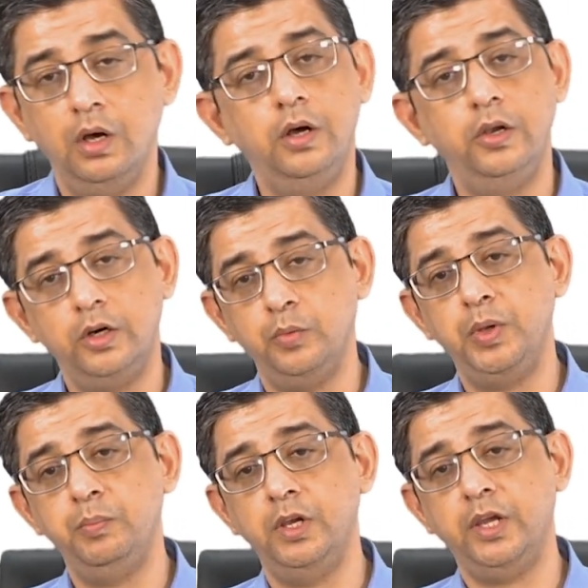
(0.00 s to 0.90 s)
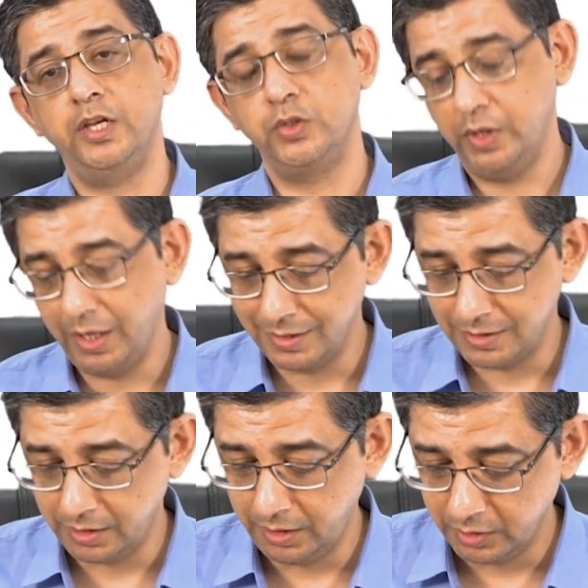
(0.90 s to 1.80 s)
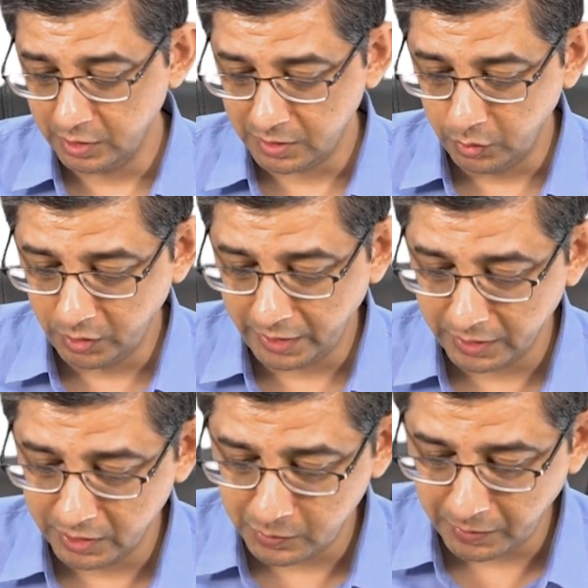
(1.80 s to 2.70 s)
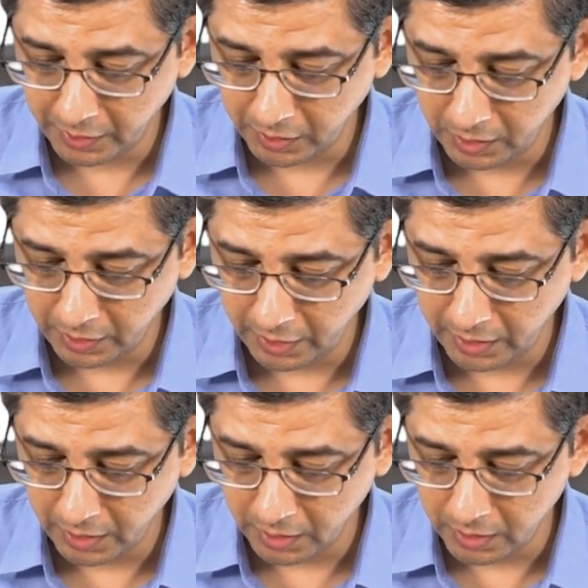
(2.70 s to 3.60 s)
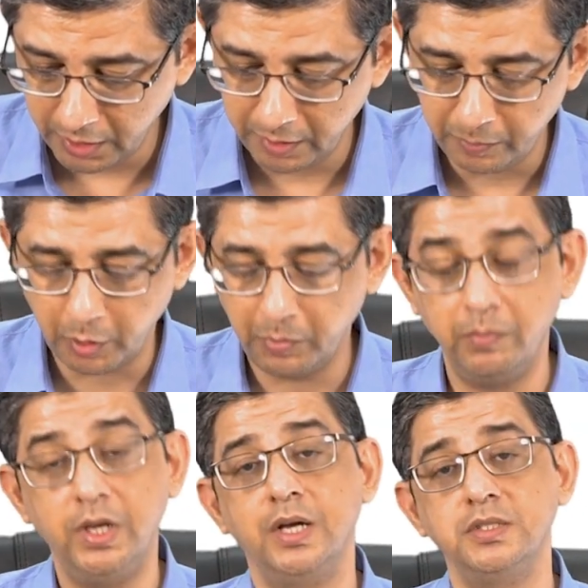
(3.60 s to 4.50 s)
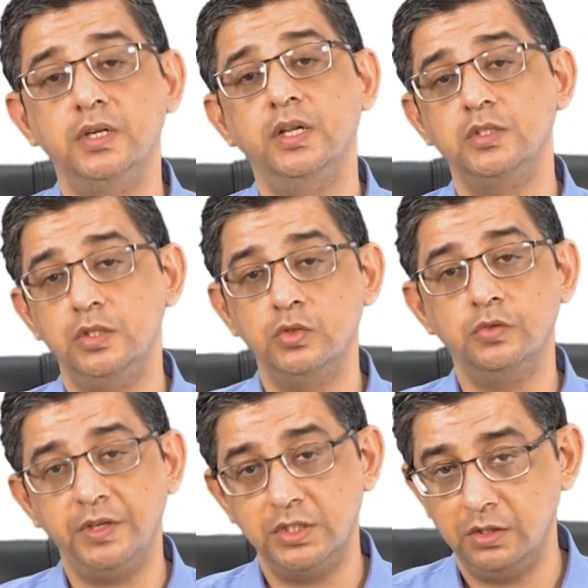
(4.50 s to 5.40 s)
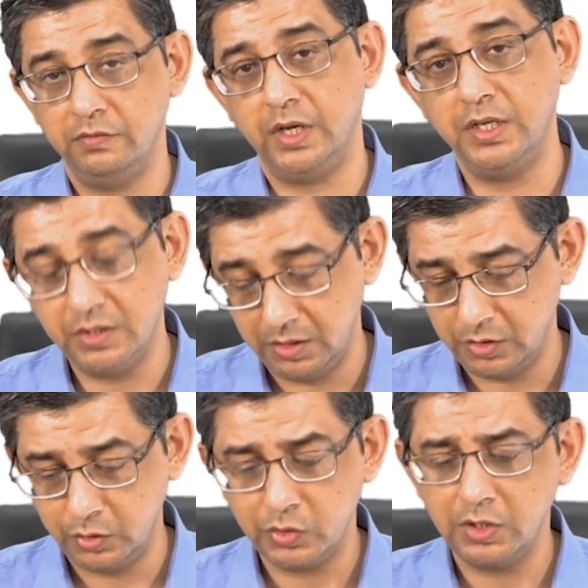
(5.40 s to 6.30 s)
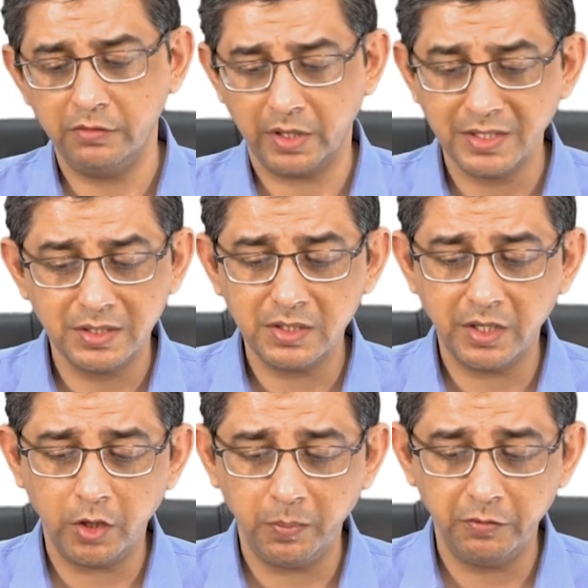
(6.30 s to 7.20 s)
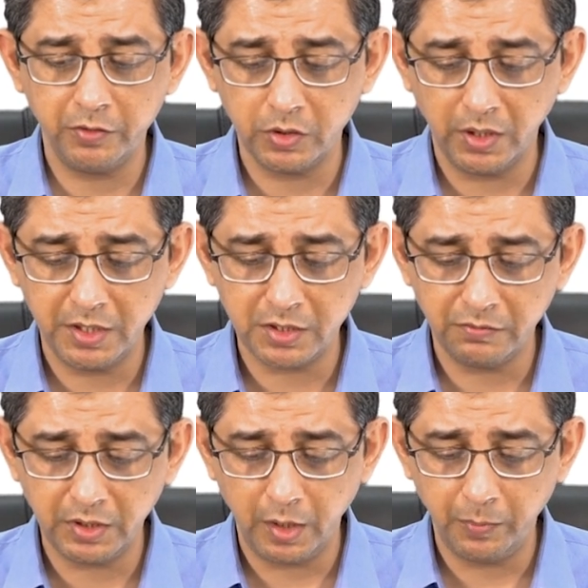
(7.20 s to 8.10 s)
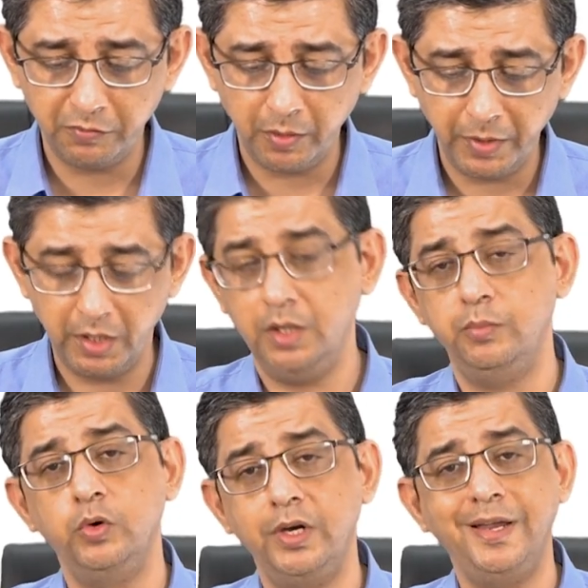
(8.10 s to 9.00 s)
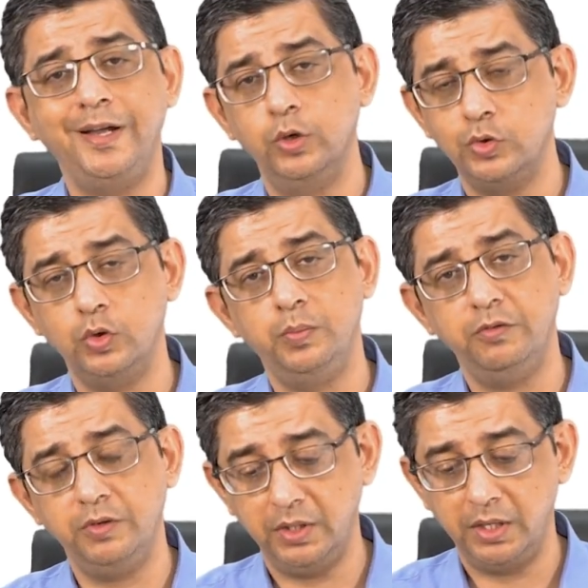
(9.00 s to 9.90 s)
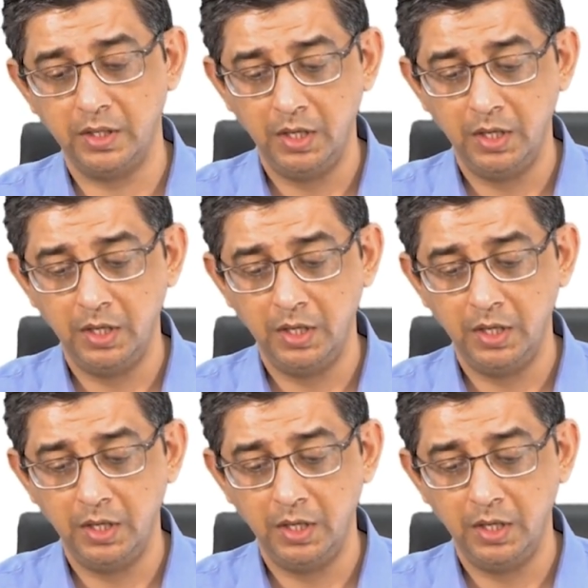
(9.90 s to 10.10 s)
A lot of people casually answered this, looked at this particular area and probably answered as esophageal varices. You see, varices cannot be visualized with help of a barium. You need an endoscopy for that.